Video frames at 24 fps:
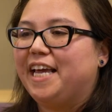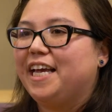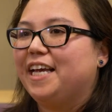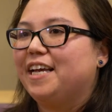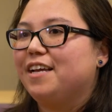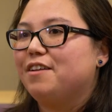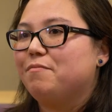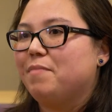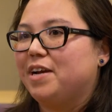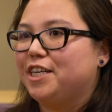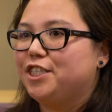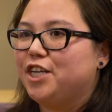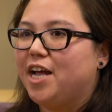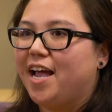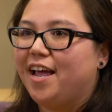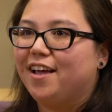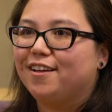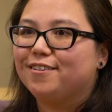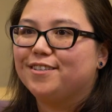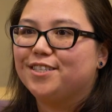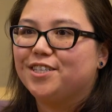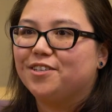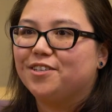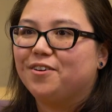taken my
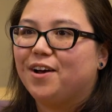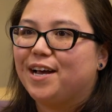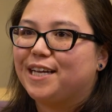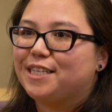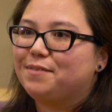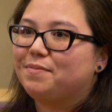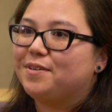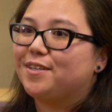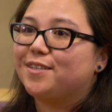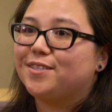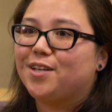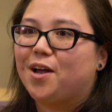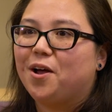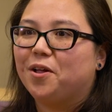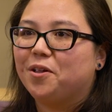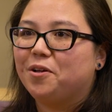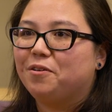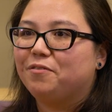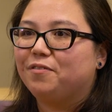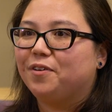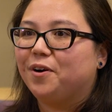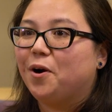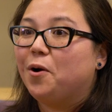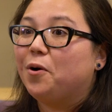child to hospitals all
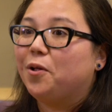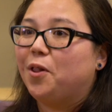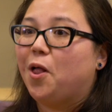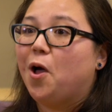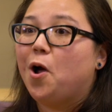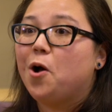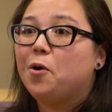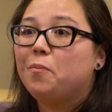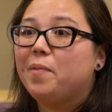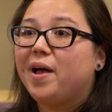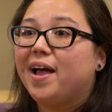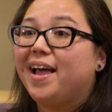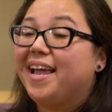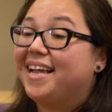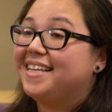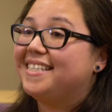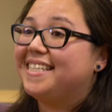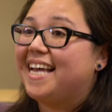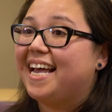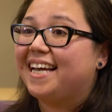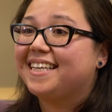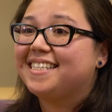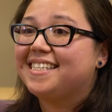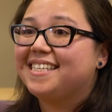over Oklahoma and
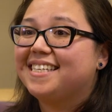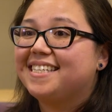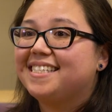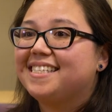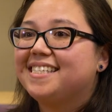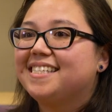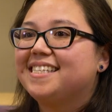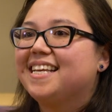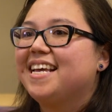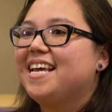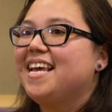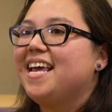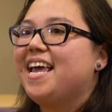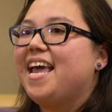Texas,